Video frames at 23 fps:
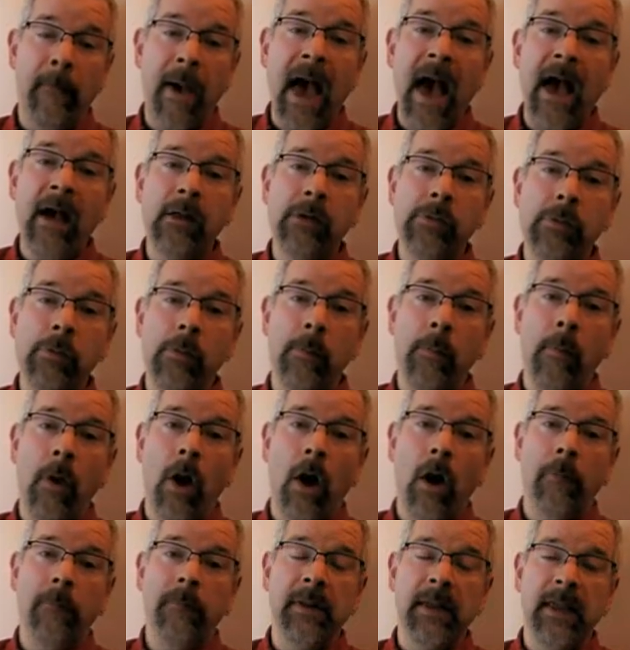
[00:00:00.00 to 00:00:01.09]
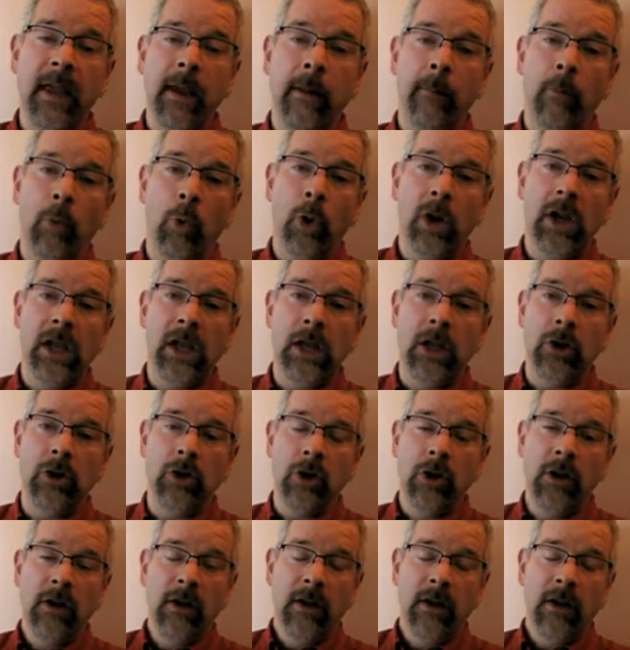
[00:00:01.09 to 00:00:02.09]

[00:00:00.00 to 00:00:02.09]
maximum R P M range."